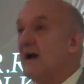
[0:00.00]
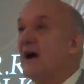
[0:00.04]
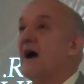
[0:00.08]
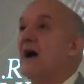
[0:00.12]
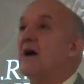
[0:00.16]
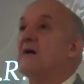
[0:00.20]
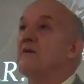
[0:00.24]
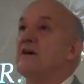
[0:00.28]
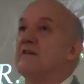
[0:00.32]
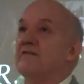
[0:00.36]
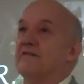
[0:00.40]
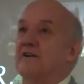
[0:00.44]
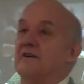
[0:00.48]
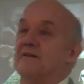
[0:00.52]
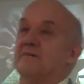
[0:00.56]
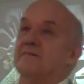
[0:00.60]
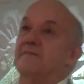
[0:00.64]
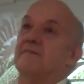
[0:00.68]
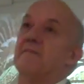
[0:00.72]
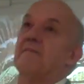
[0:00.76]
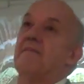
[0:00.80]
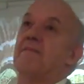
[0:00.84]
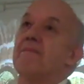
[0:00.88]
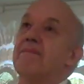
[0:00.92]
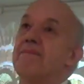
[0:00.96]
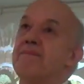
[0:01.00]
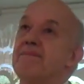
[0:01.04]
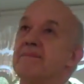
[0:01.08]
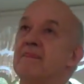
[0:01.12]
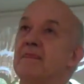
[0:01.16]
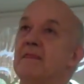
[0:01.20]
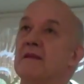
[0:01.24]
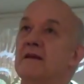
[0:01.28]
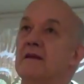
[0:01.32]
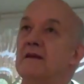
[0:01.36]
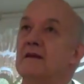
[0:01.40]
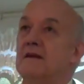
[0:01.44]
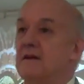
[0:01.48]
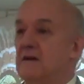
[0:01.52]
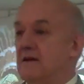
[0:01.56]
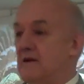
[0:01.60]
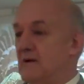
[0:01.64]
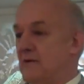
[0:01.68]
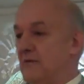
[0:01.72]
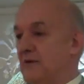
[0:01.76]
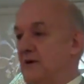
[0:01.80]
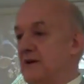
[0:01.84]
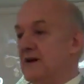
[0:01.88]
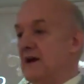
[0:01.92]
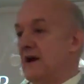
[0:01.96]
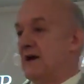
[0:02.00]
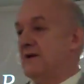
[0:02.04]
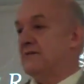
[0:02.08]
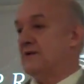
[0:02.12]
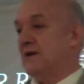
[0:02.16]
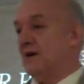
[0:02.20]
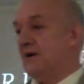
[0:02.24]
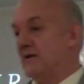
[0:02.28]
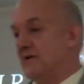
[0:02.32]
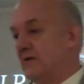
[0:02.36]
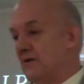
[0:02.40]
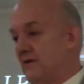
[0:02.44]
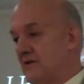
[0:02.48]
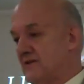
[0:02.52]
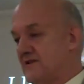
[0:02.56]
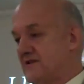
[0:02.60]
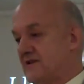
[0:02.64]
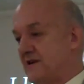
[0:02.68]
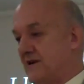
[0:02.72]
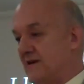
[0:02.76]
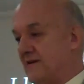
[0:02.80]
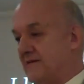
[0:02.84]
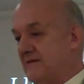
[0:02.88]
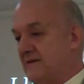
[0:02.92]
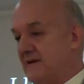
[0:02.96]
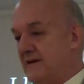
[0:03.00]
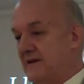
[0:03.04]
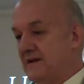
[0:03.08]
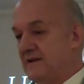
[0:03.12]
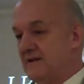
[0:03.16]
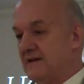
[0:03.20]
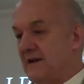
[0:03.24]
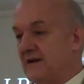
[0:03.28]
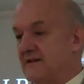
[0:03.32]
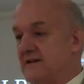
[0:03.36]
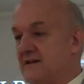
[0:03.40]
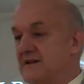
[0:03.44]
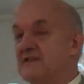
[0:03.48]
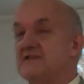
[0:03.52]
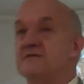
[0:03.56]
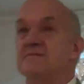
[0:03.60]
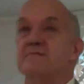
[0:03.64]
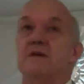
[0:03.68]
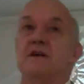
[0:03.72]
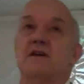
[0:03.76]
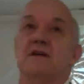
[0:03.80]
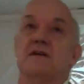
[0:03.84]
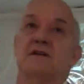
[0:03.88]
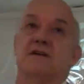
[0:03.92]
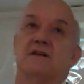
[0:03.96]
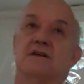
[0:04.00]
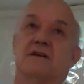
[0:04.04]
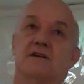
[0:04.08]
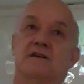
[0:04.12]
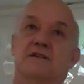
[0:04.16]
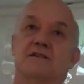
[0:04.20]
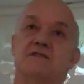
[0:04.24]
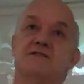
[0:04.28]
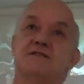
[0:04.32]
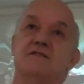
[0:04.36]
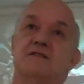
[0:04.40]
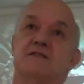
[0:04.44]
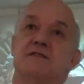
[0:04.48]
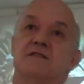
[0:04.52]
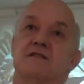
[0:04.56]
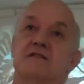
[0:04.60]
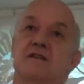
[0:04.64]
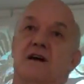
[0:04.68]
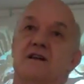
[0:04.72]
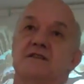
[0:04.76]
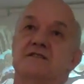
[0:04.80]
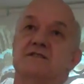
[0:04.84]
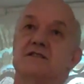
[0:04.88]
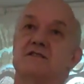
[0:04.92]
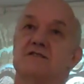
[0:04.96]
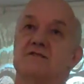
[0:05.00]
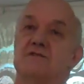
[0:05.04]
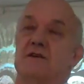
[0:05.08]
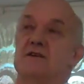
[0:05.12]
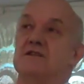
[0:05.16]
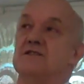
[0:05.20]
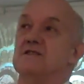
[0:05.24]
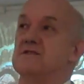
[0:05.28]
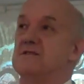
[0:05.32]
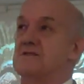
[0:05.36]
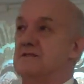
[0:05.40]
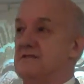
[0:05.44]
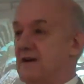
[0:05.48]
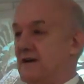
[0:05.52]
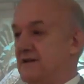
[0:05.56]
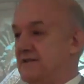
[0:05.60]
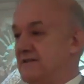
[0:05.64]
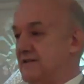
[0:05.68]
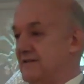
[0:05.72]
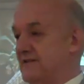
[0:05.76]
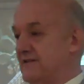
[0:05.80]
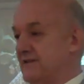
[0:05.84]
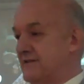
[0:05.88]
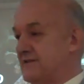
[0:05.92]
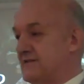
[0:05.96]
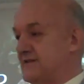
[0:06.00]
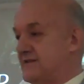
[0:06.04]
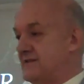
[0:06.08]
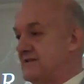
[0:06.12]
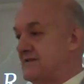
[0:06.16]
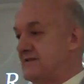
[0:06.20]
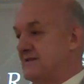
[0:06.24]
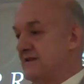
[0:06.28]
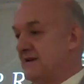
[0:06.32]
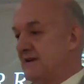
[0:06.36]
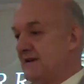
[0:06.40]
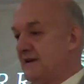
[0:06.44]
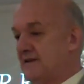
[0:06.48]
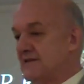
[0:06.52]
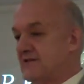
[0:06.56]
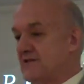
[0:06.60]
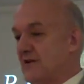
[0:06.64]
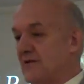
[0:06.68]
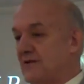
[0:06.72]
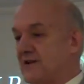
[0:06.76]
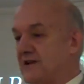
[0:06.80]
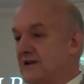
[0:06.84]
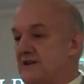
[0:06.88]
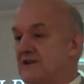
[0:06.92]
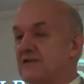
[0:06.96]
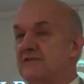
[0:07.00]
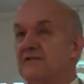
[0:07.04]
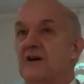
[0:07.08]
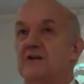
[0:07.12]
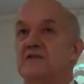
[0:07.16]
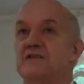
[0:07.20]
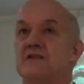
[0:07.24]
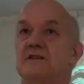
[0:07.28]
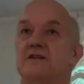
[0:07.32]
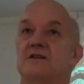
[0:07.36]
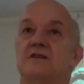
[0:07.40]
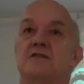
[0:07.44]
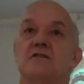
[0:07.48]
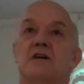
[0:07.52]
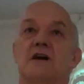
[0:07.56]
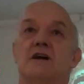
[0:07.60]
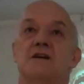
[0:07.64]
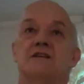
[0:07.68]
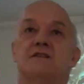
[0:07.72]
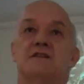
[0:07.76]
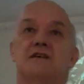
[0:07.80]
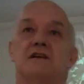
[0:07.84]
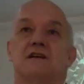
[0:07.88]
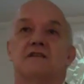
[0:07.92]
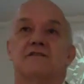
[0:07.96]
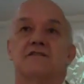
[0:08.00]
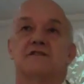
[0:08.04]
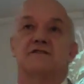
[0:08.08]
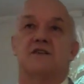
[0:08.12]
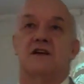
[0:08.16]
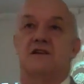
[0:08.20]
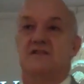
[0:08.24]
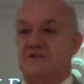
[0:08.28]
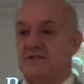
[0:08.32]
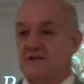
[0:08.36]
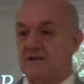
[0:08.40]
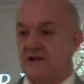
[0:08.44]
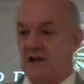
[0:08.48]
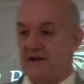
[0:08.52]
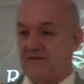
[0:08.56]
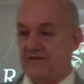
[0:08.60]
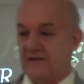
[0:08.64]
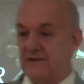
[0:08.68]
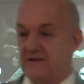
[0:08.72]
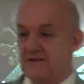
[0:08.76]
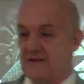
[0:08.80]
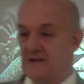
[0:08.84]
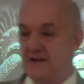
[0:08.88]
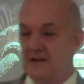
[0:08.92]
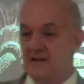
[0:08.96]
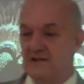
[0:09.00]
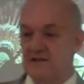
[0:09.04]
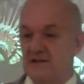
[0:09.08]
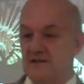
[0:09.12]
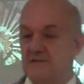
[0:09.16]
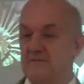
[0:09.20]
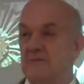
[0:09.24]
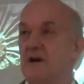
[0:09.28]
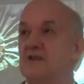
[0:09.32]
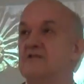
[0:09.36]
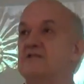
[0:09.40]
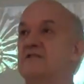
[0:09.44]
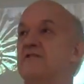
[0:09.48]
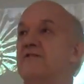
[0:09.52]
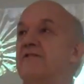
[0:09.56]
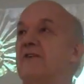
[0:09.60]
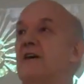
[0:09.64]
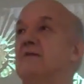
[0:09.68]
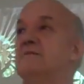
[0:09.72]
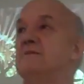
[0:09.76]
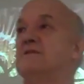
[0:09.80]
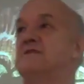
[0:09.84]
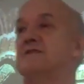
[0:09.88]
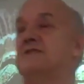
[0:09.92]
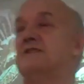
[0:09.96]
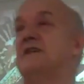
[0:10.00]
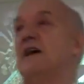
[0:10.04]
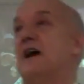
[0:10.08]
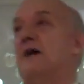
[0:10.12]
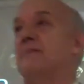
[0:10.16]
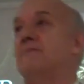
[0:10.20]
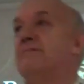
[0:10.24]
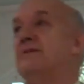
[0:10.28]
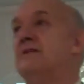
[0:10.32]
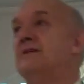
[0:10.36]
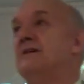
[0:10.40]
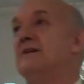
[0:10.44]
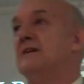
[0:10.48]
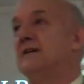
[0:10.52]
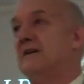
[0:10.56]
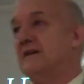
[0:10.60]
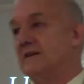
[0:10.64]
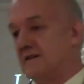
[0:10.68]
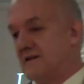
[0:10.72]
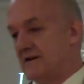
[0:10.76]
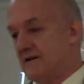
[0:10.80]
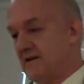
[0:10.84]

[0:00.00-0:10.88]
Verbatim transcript: However, we now know also that in his middle years, in the 1920s and 1930s, Tolkien devoted a great deal of attention and effort to the most famous gap in